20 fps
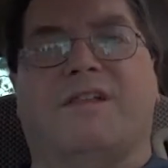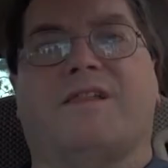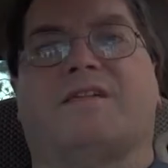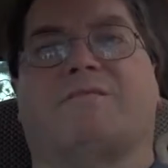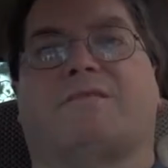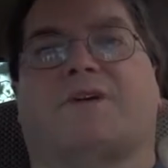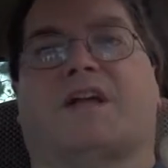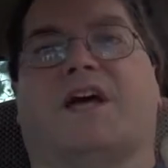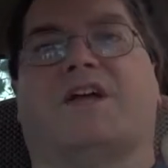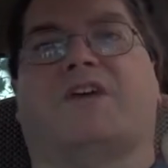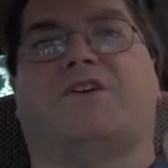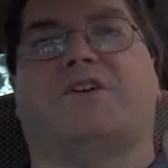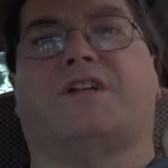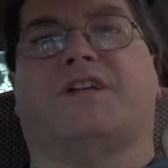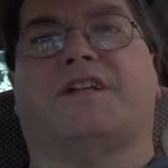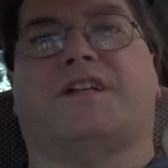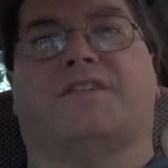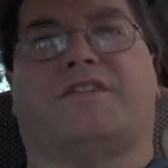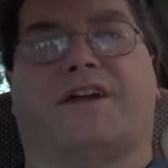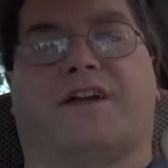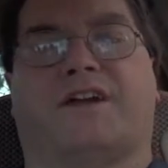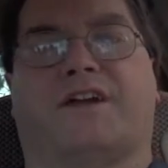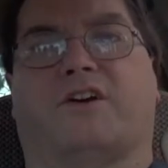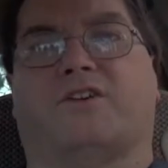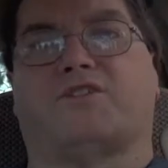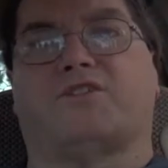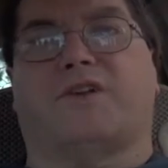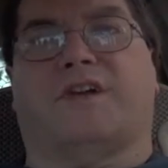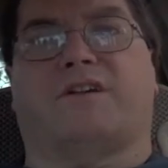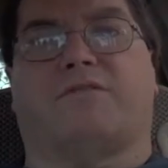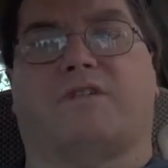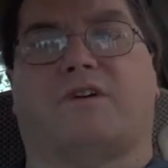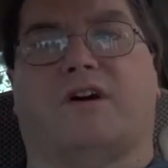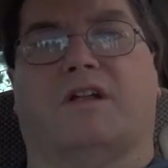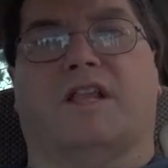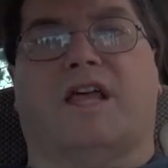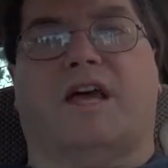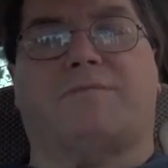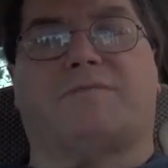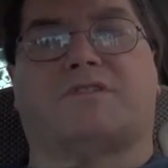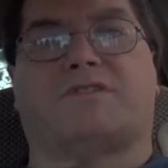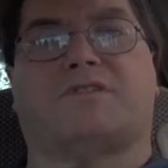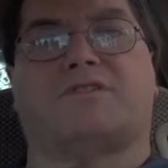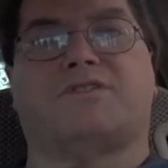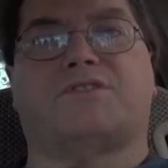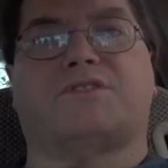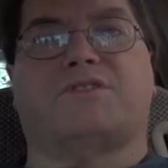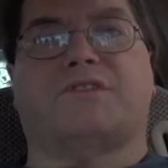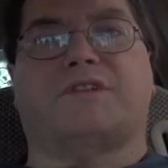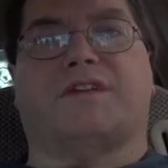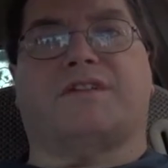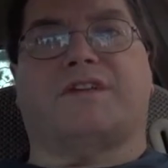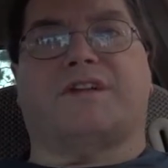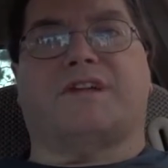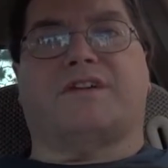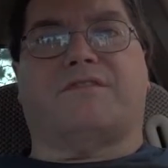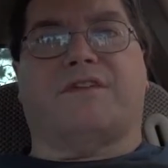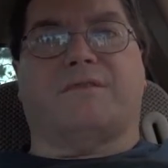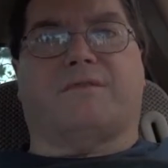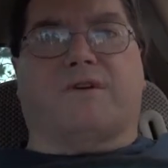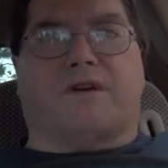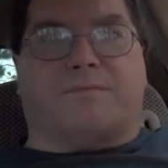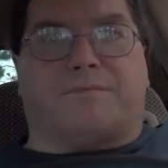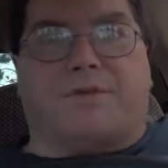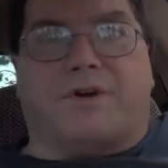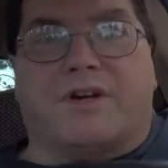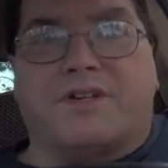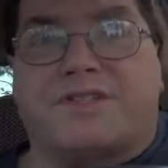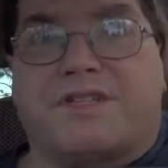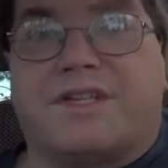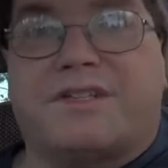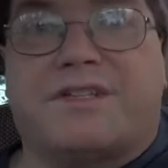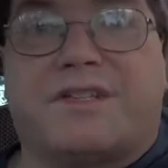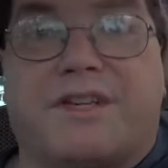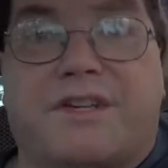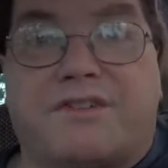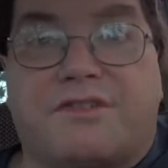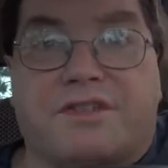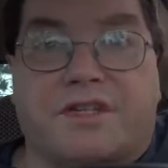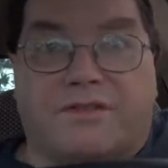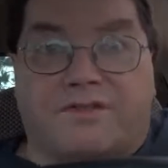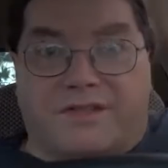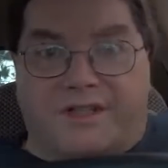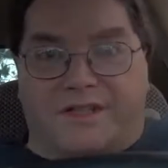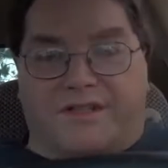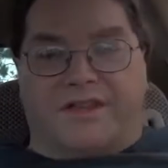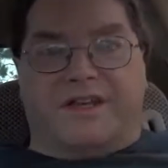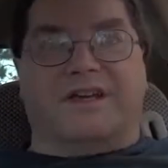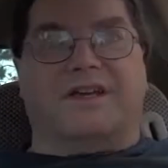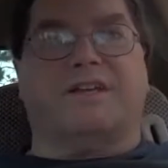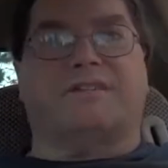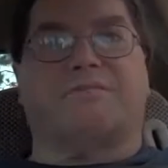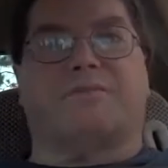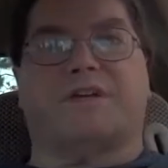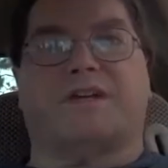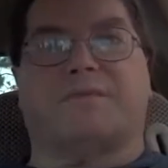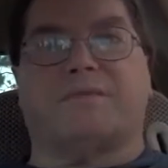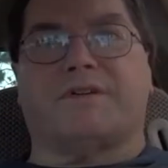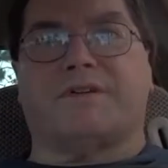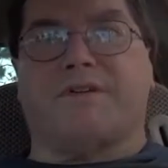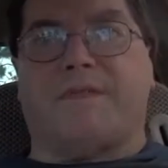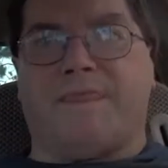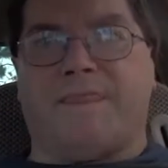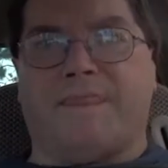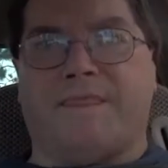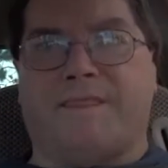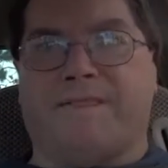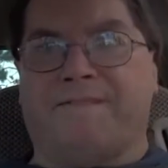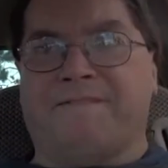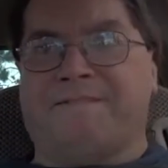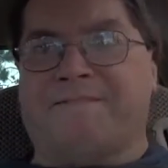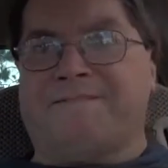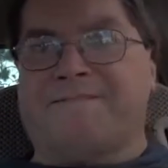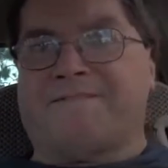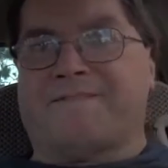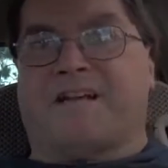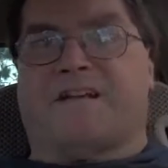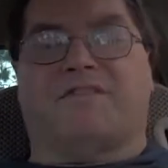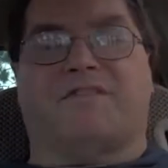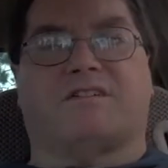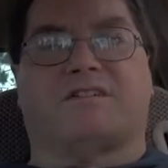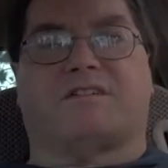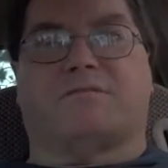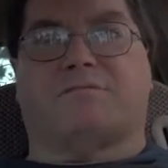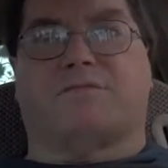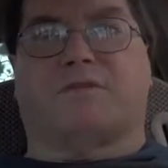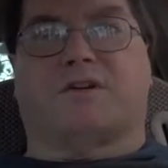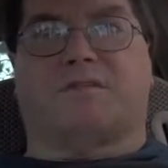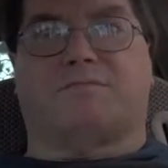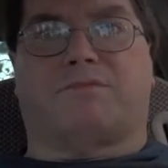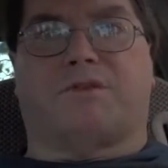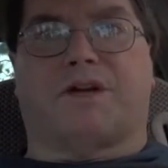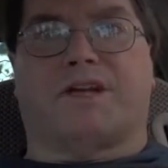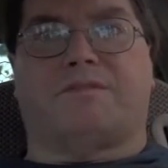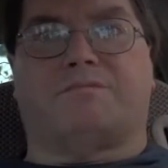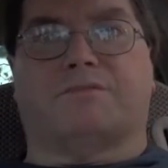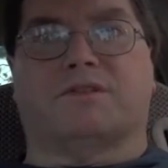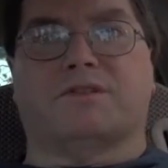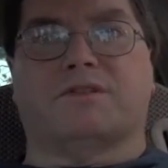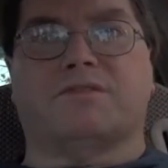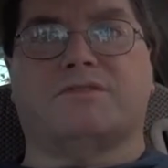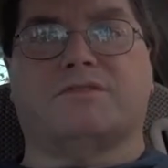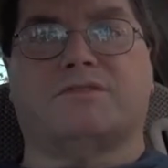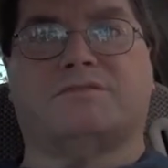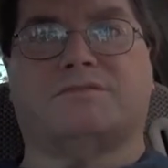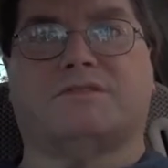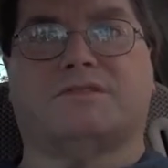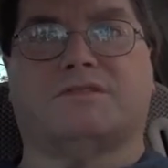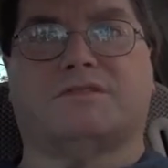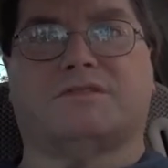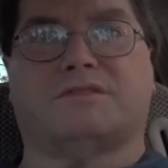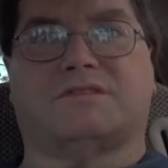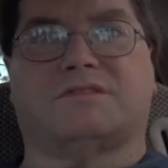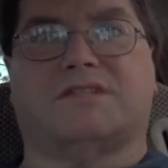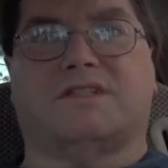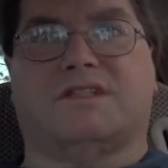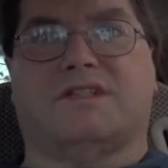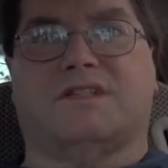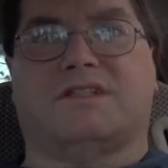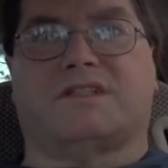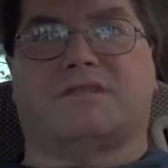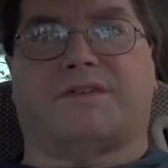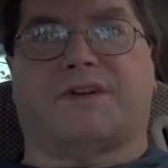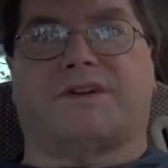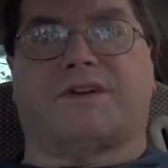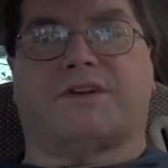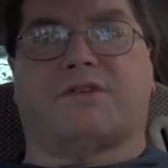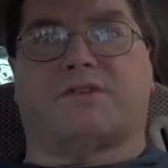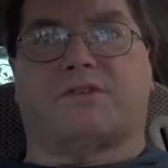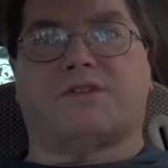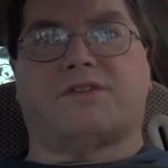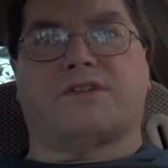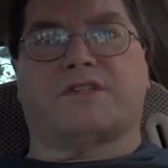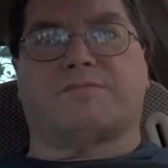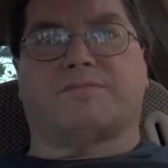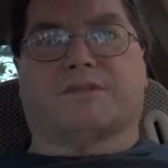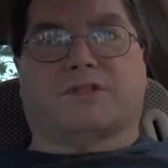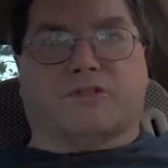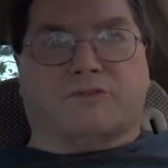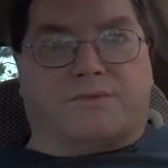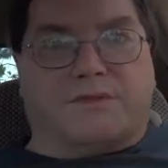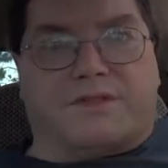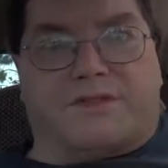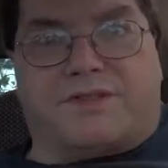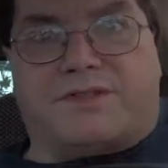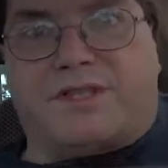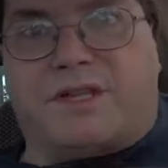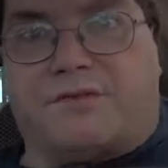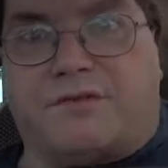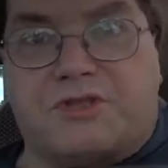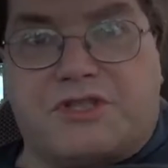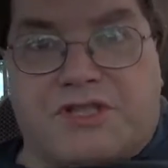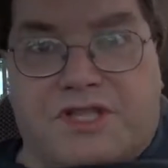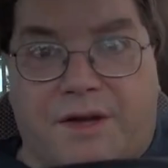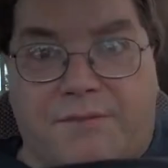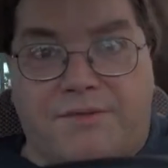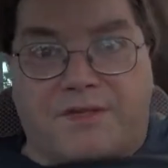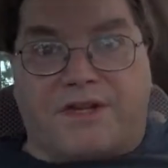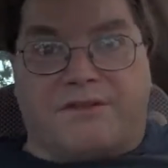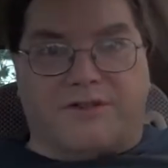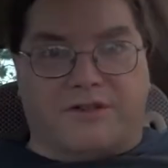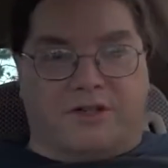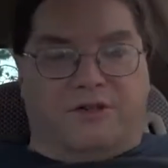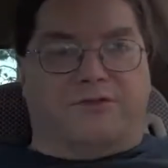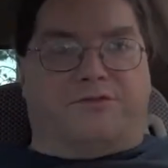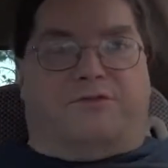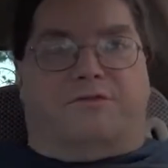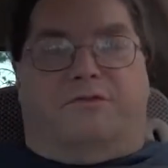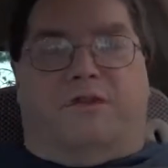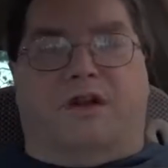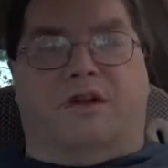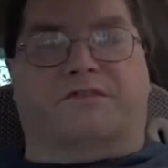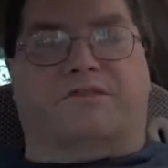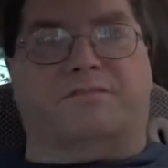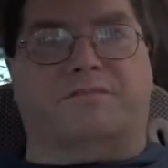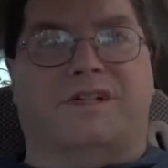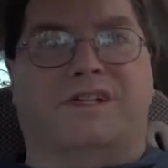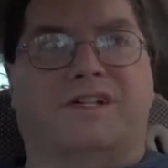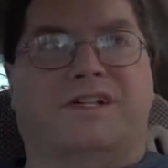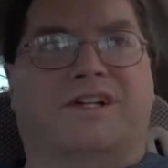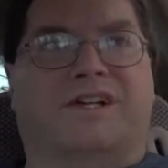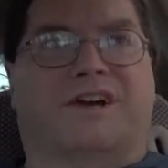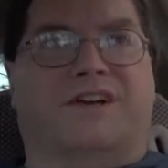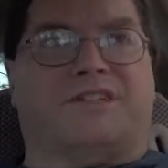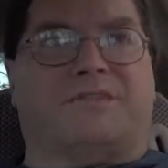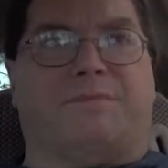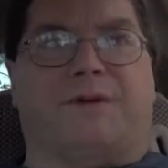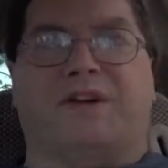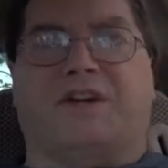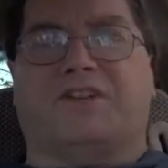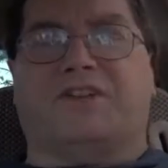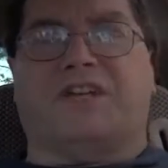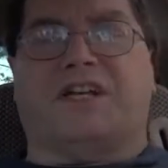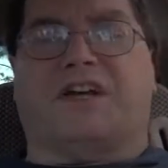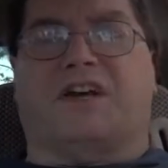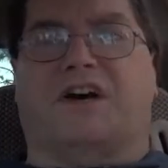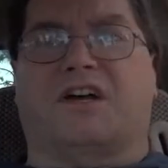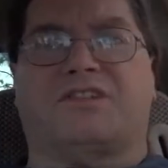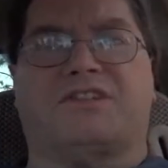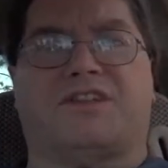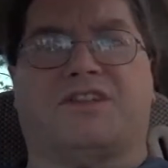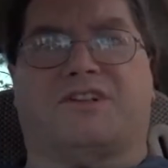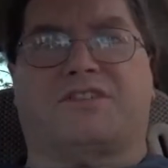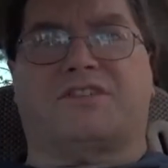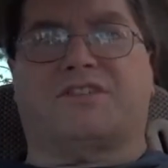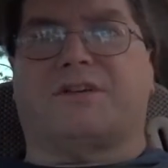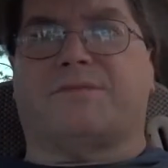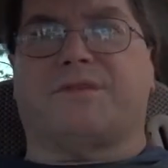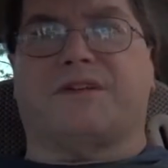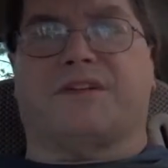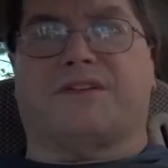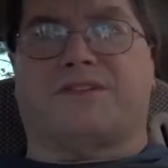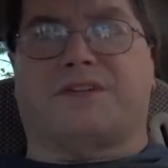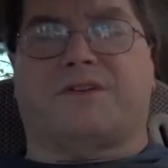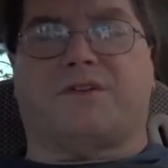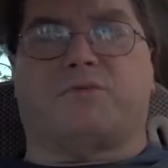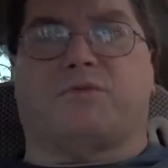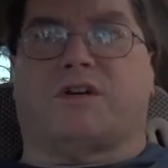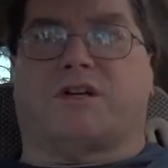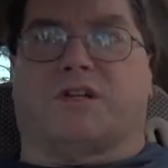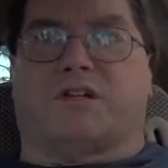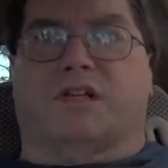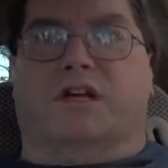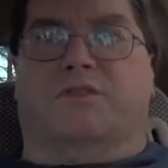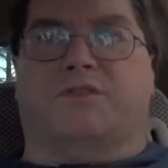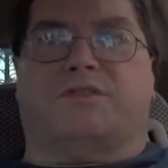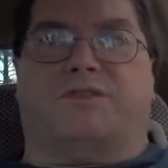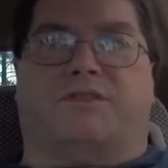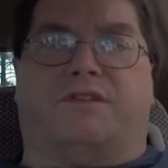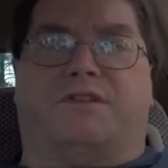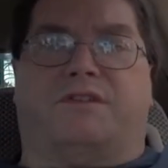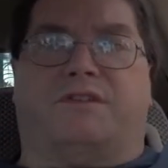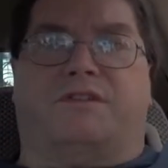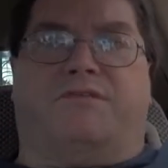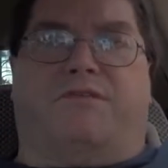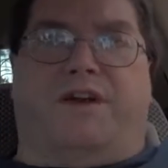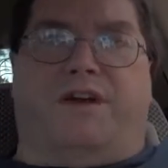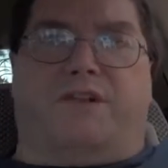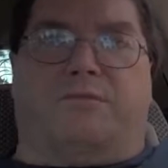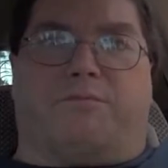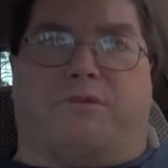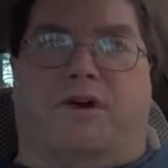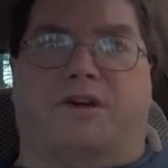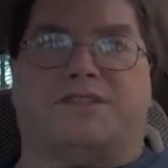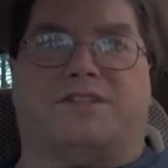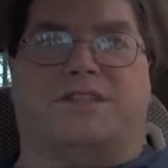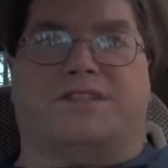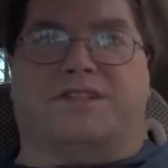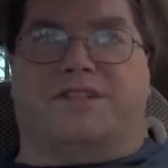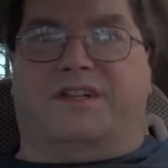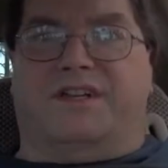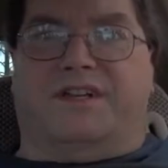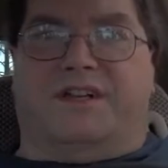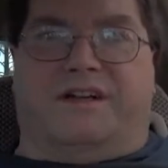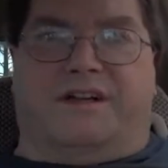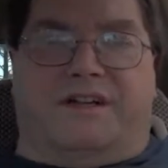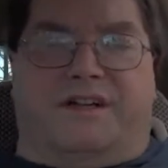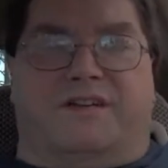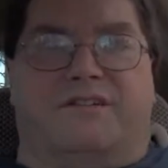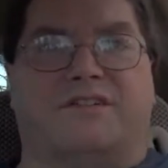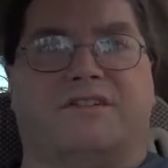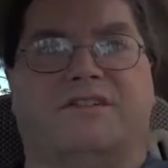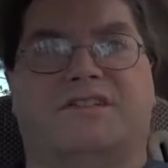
But I could get it there. And you also get raw lapis lazuli there if you want to process it yourself to get that pigment. It's a bright blue. It's a very gorgeous blue, but there's several steps you have to go through. One of them is apparently caustic or something, because you have to wear gloves with the final processing to get it out.